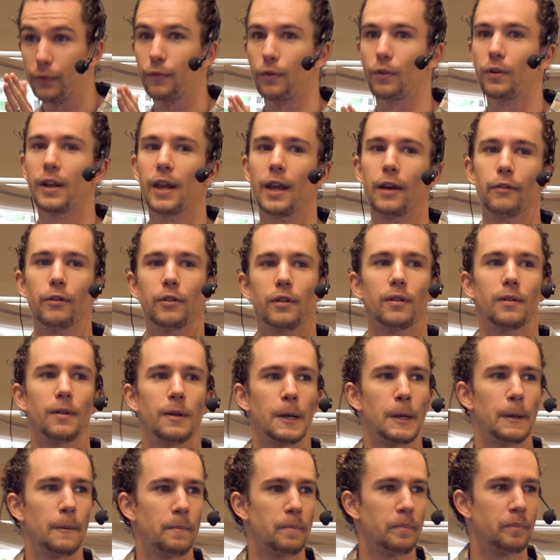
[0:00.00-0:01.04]
forgiven.
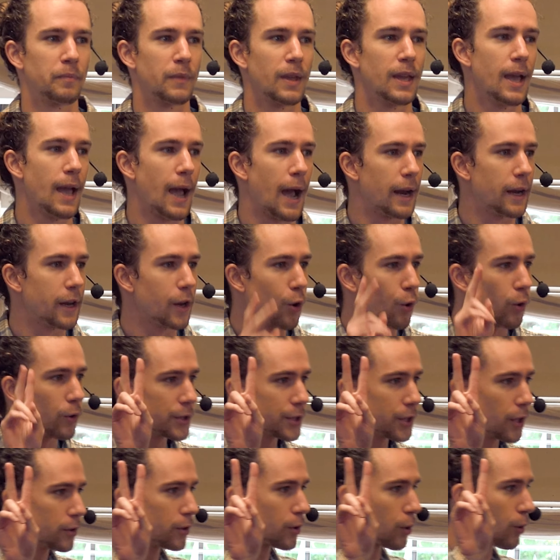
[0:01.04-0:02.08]
And he
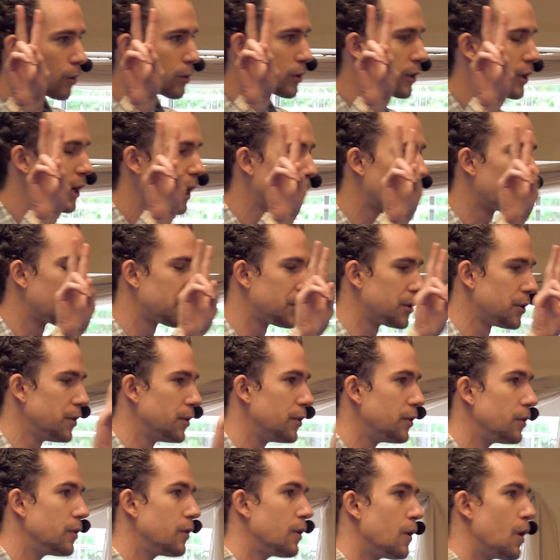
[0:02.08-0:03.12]
also told her, number
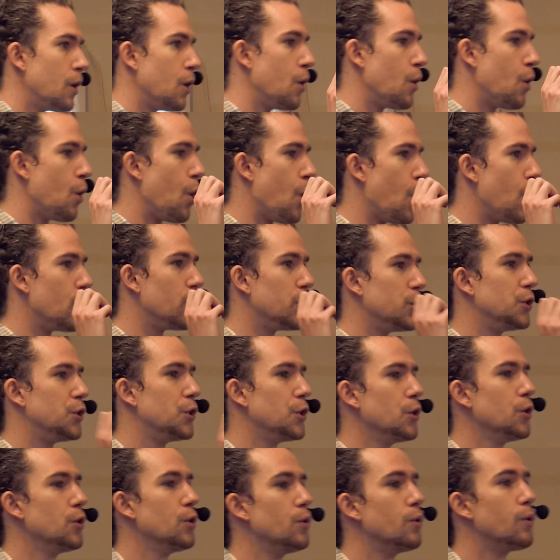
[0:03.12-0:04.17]
two,
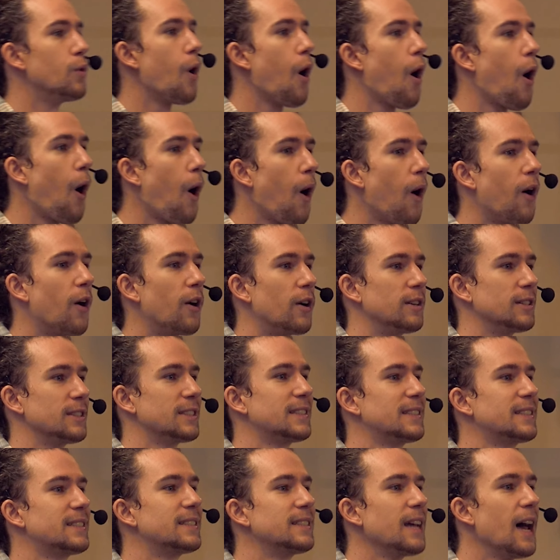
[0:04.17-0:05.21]
you are
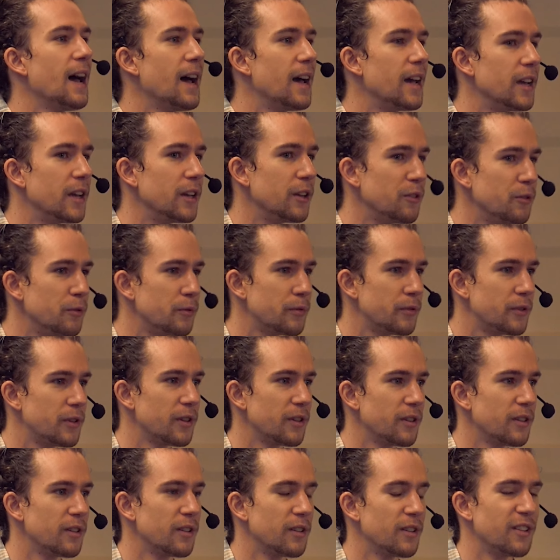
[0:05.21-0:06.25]
saved.
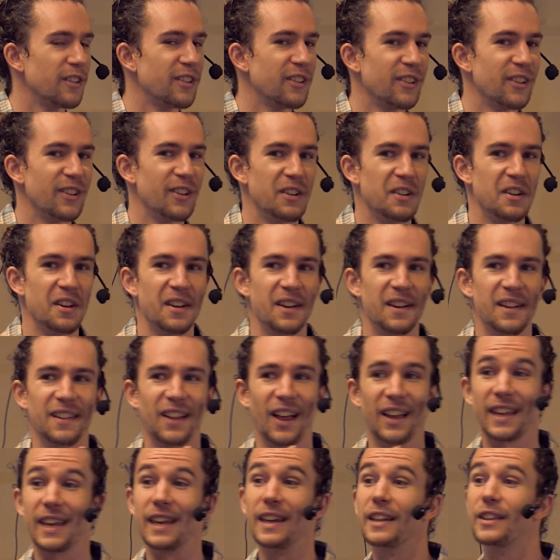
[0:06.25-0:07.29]

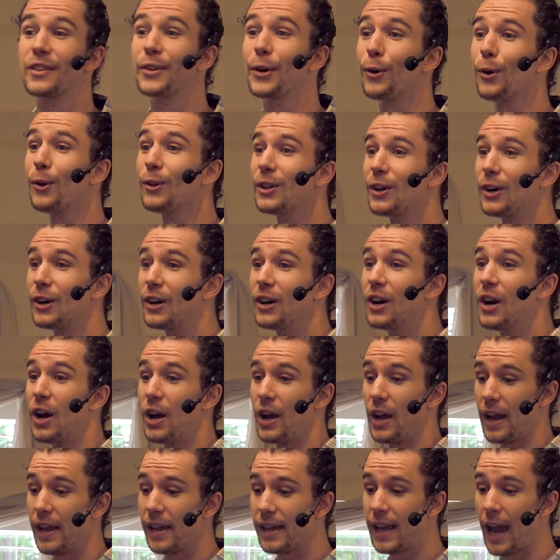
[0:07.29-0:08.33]
Like he told her,
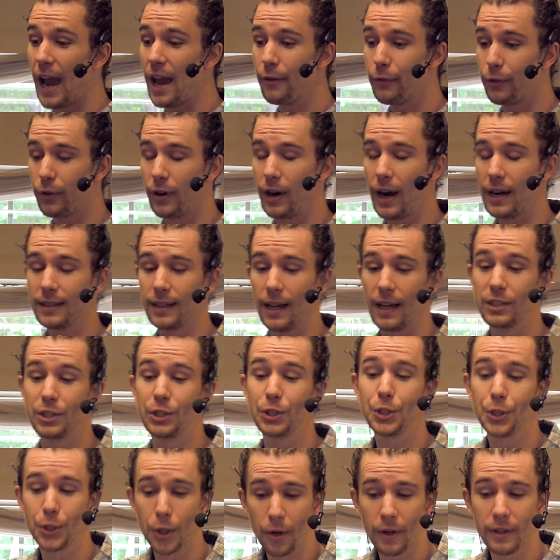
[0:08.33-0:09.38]
he gave her
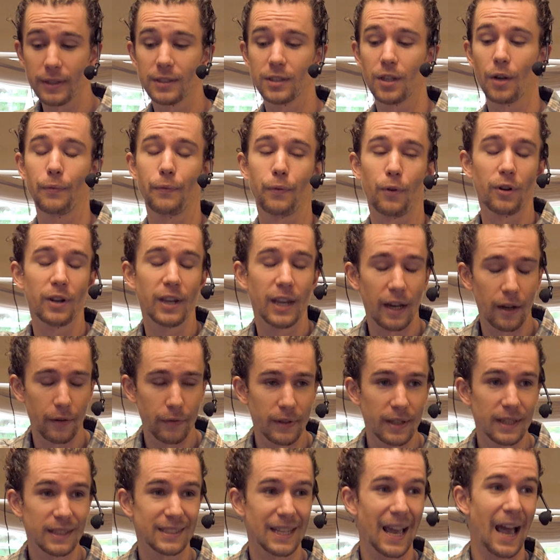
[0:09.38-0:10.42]
assurance of
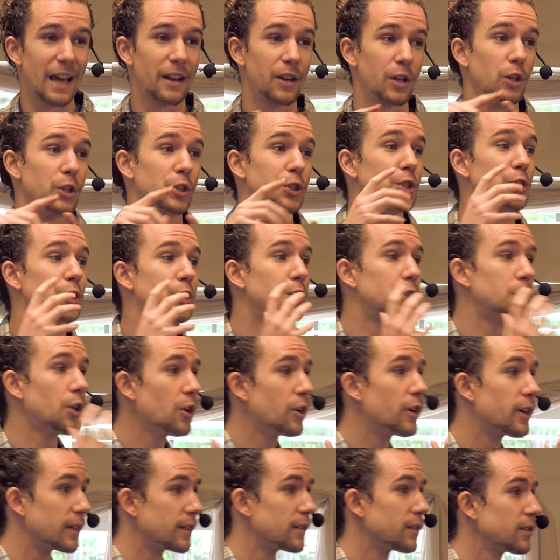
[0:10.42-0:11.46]
forgiveness and
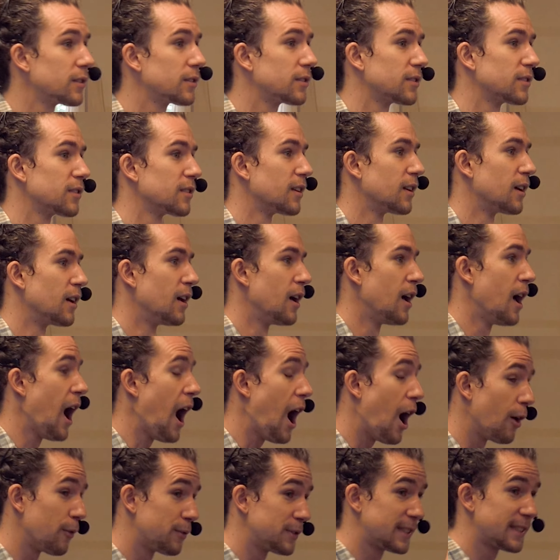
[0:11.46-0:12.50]
assurance
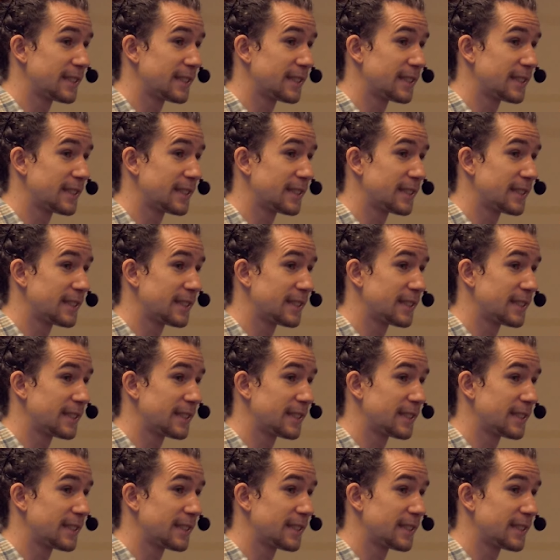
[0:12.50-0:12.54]
of